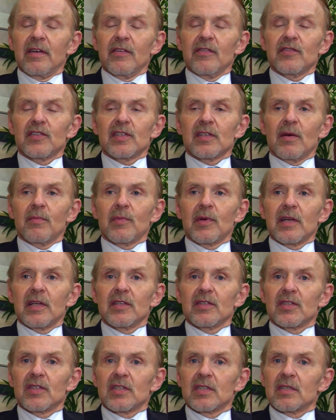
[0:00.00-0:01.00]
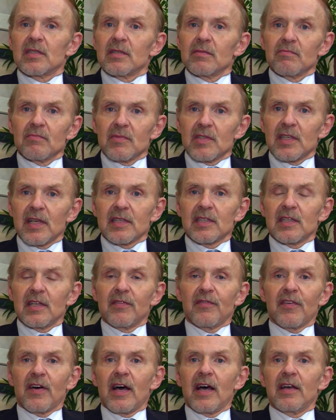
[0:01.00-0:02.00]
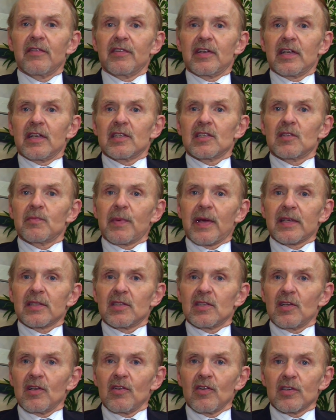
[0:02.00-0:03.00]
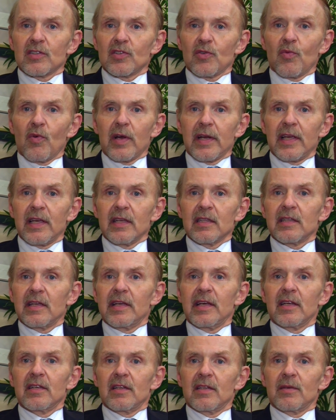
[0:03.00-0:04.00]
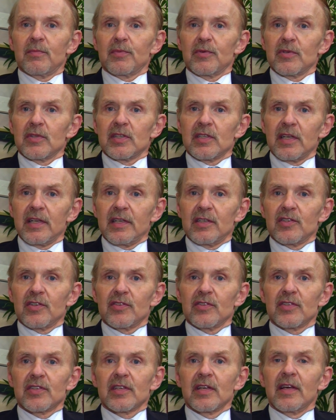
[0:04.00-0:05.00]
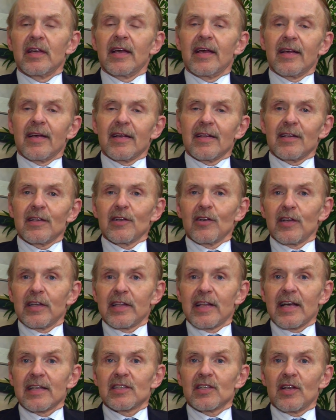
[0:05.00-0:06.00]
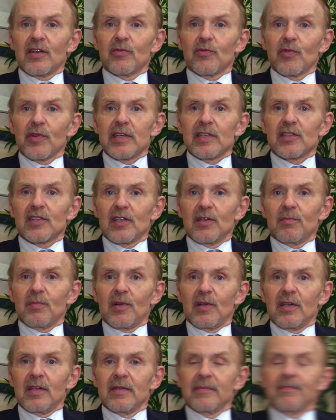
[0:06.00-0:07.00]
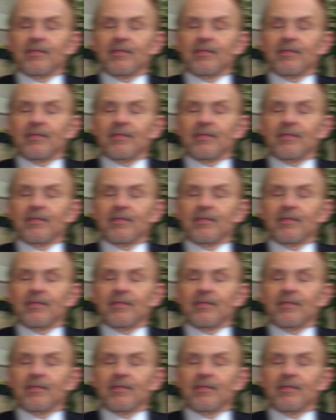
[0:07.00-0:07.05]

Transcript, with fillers: If somebody's 65 and expects to look 20 at the end of the procedures, clearly that's unreasonable.